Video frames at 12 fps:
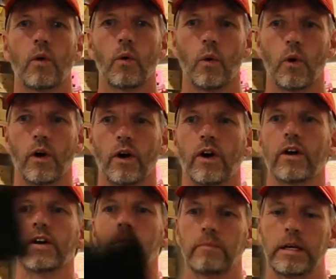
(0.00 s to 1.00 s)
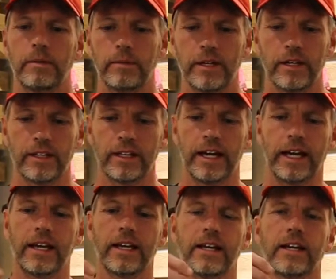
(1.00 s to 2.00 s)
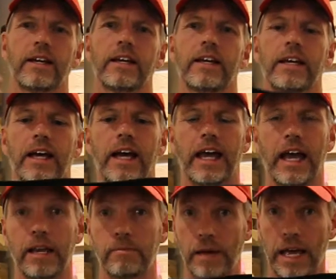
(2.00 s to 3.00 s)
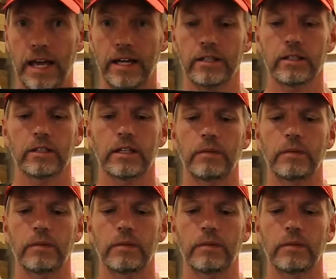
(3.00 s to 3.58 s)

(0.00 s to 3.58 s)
or maybe like a headband,